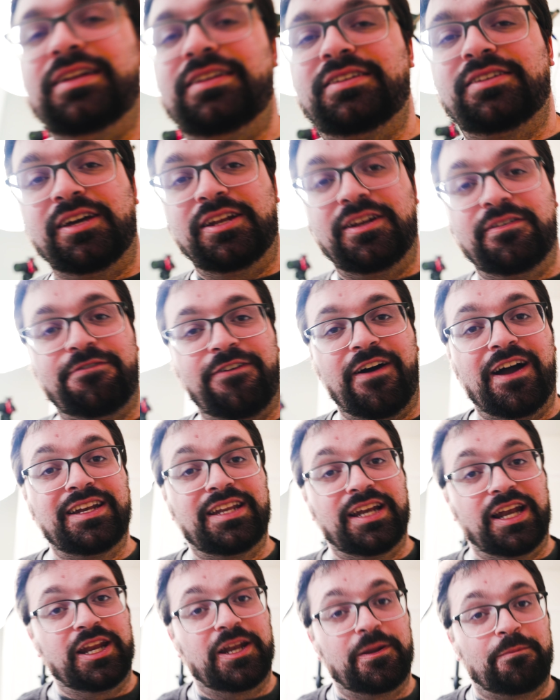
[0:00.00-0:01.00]
He's going to find a
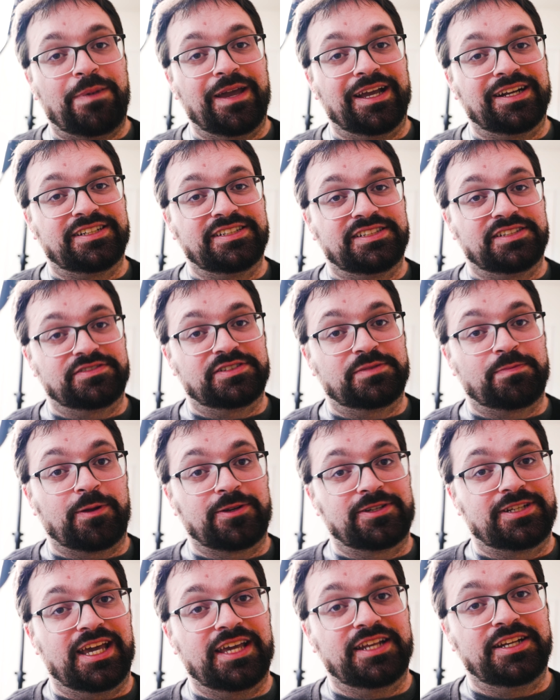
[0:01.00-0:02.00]
lot of pictures of
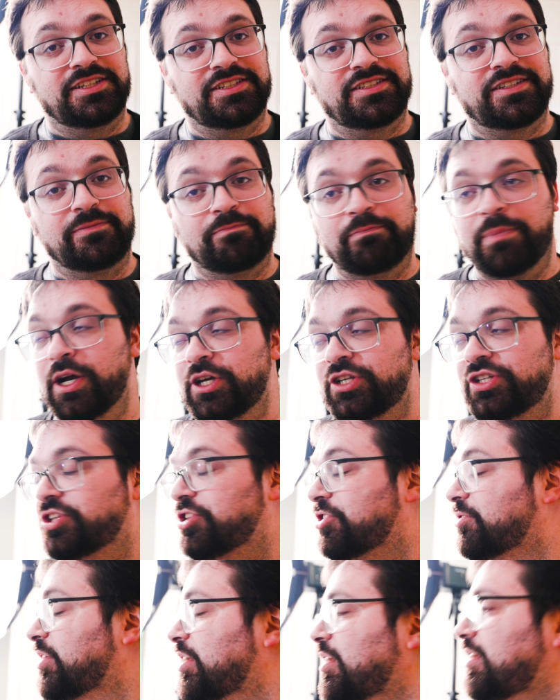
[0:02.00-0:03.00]
spontaneous combustion.